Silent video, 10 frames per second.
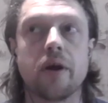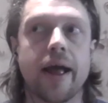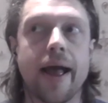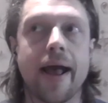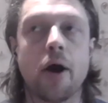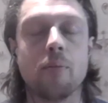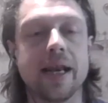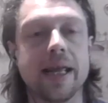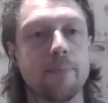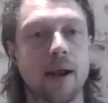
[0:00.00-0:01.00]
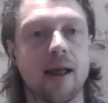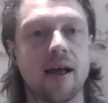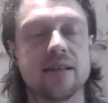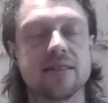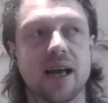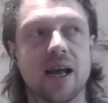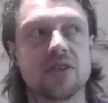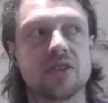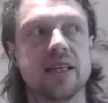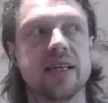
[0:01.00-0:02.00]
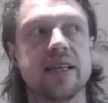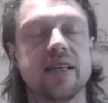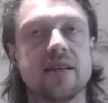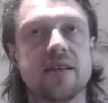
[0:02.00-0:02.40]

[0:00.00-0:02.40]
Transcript: how many players actually,